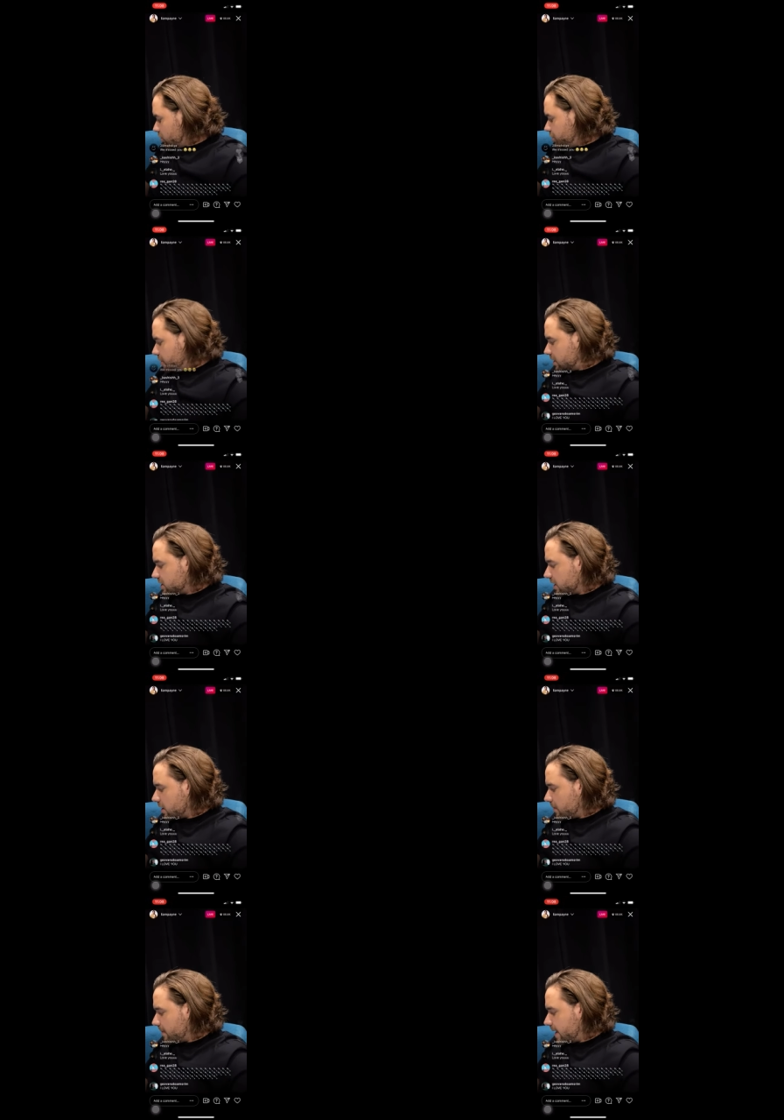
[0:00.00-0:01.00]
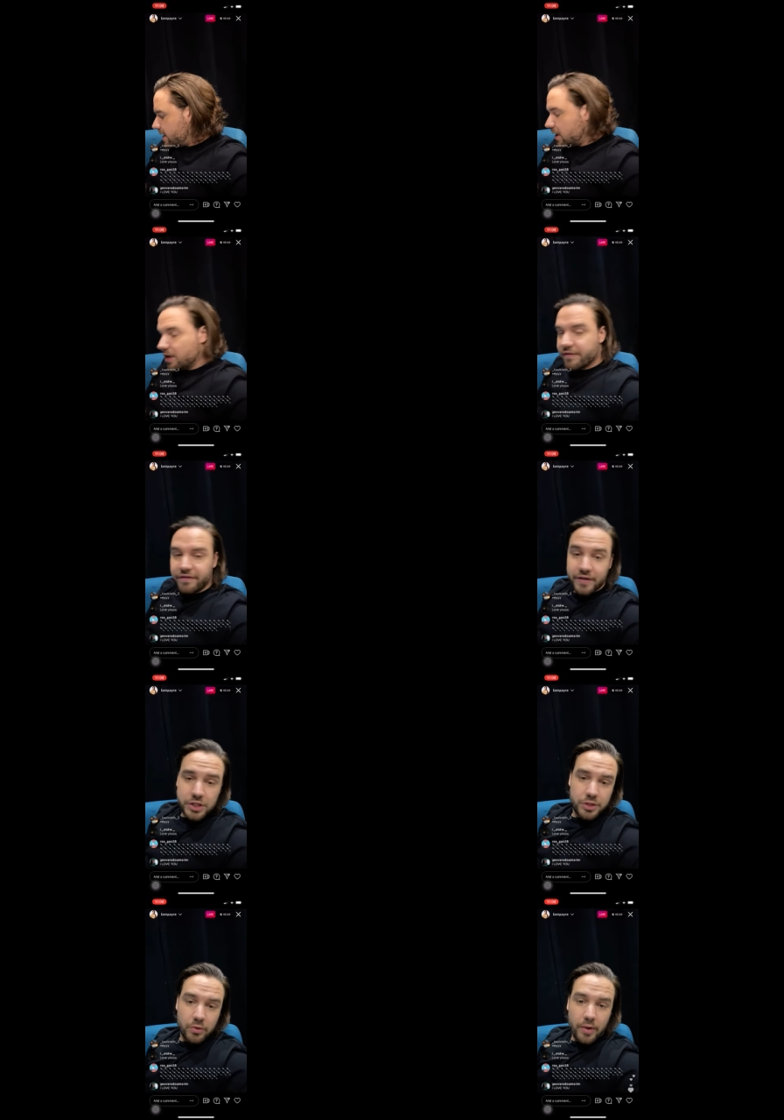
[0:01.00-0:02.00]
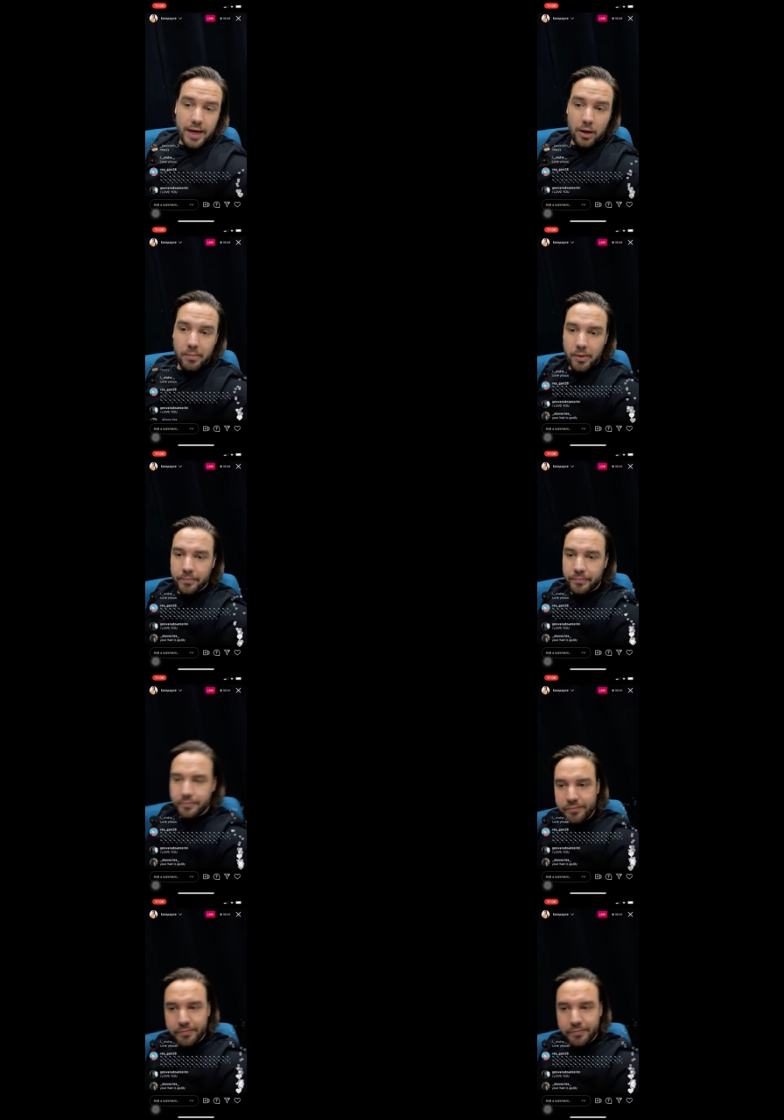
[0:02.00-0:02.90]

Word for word: would you consider making a visual album?